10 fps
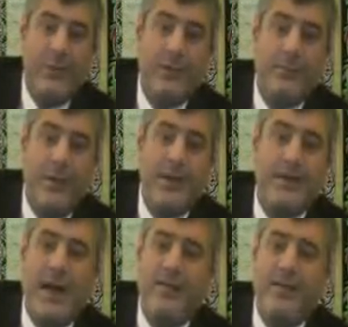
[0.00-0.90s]
all the
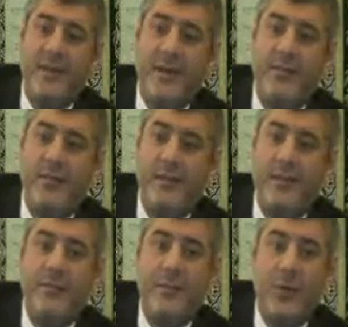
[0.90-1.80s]
bad guys and girls that
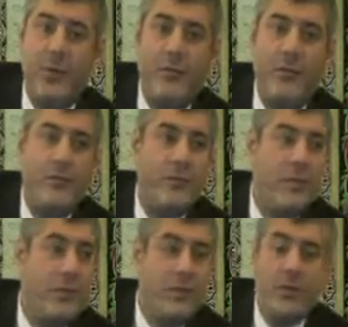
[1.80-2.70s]
have no
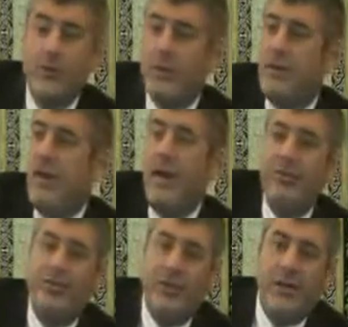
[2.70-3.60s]

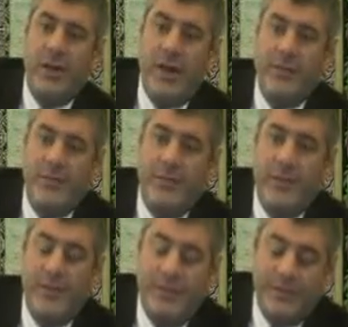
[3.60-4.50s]
direction in life.
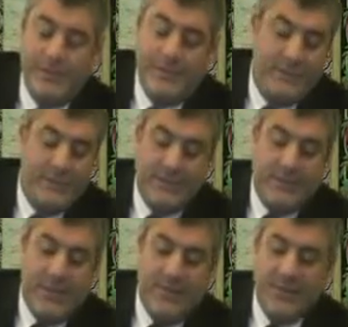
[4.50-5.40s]

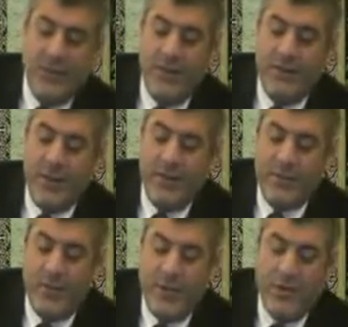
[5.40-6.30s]
We have no idea
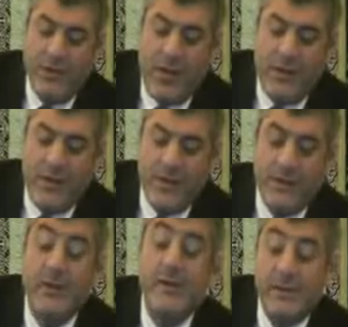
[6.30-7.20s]
what's going on out here.
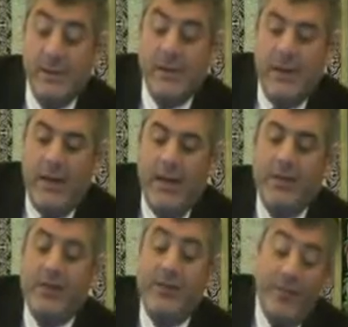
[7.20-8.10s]

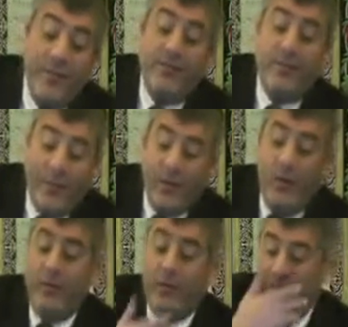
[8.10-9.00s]
And this is
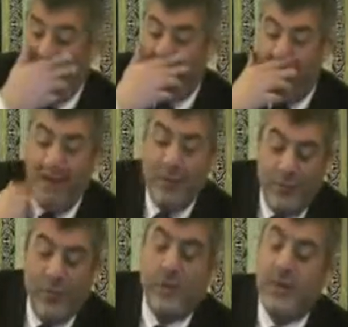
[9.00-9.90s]
because of the sin
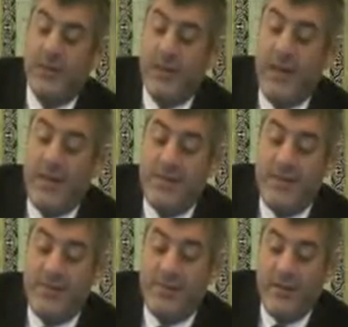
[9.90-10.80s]
of looking at the
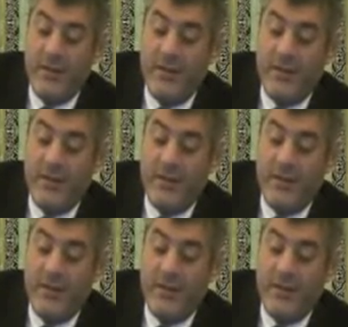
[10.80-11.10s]
ladies.